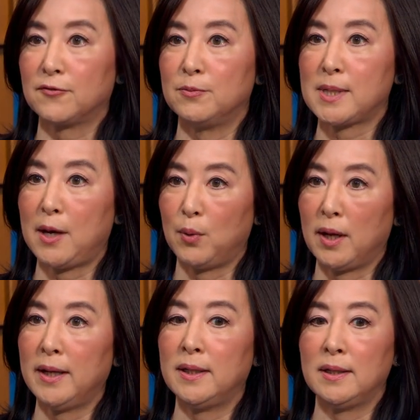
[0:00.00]
from
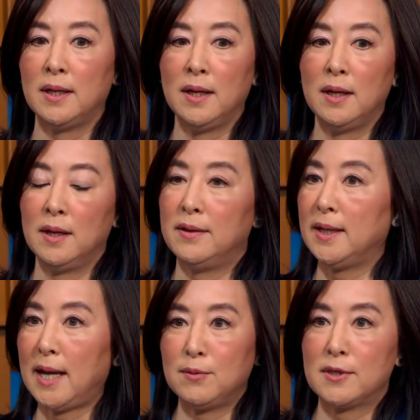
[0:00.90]
Taiwan, and they
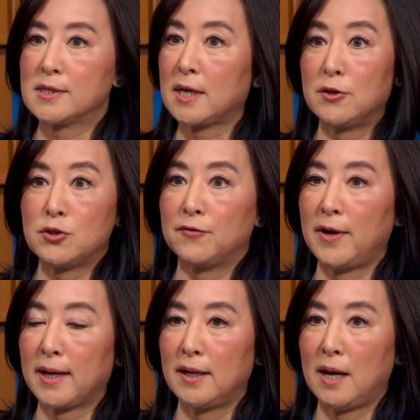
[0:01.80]
came to this country for
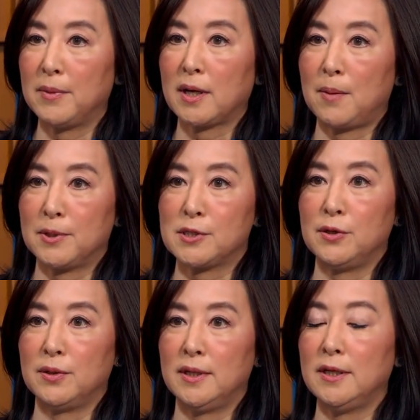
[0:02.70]
economic
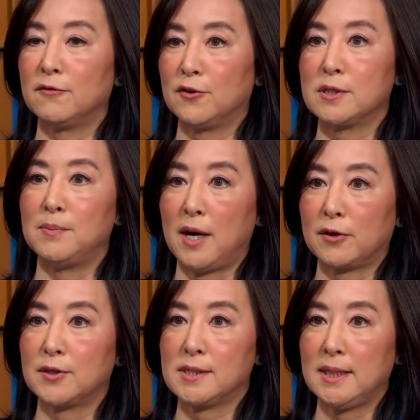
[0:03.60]
opportunity and for
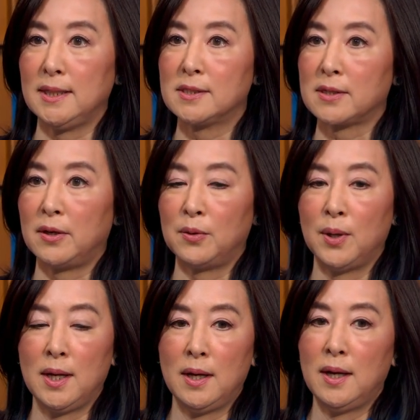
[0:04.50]
democracy. So
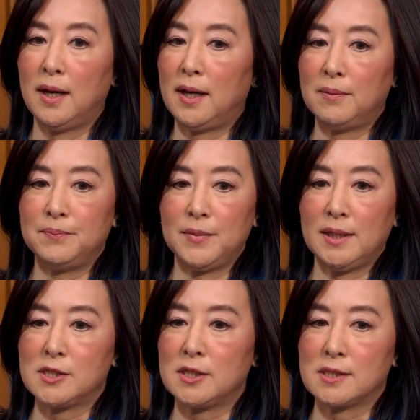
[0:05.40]

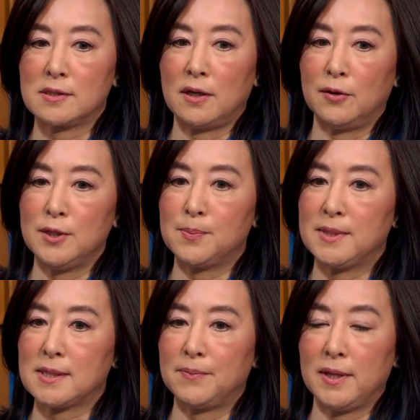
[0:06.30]
it's just always
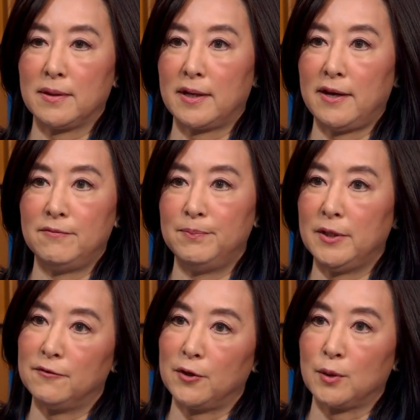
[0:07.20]
been something that I've
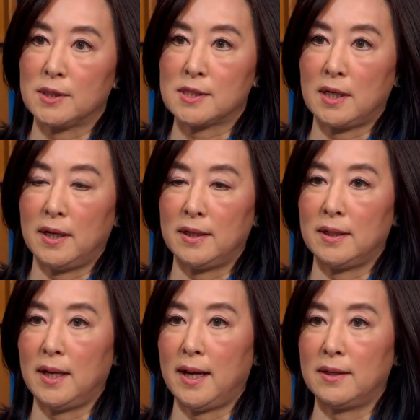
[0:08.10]
been focused
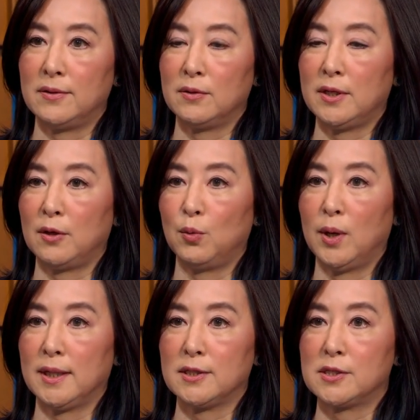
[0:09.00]
on, and wanting